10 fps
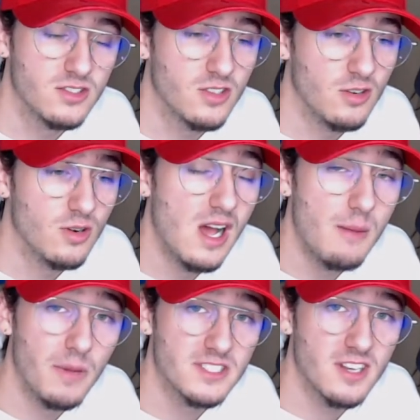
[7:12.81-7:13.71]
So
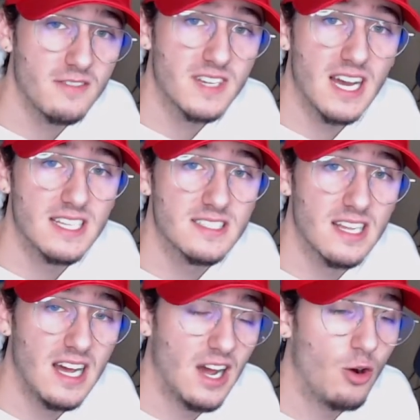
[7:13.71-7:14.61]
much love, guys.
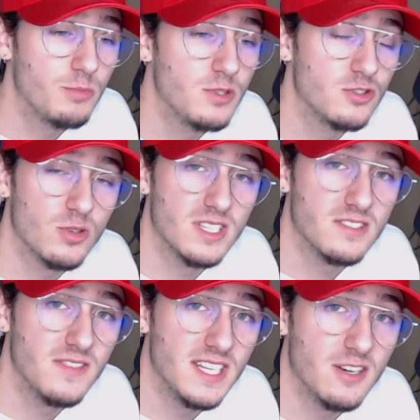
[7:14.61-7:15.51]
I hope you enjoyed this
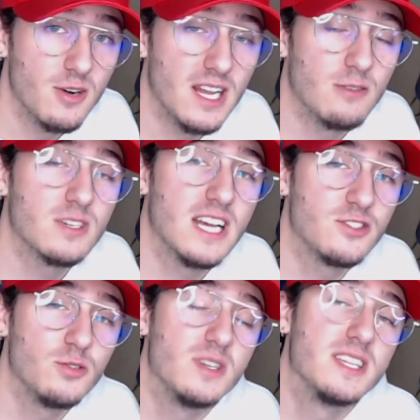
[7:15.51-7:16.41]
video, and I will
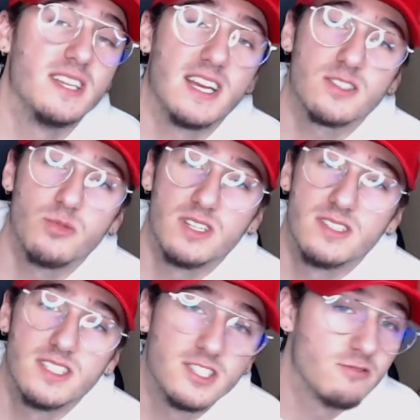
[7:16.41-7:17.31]
catch you in the next one.
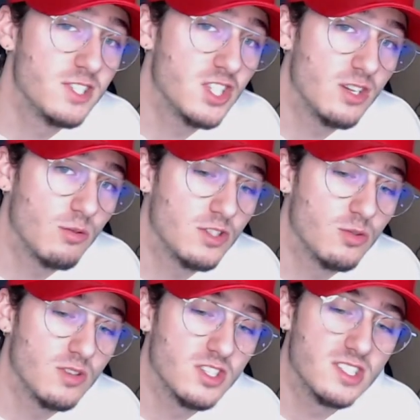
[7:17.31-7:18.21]
It's a Regen or
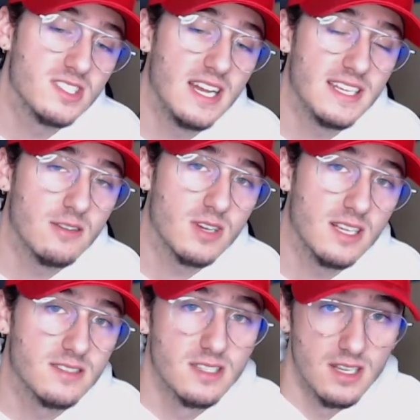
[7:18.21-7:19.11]
George signing out,
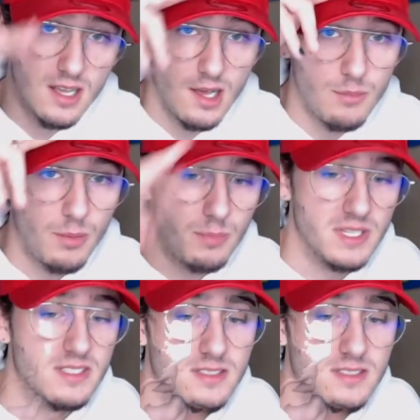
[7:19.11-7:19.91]
guys. Peace.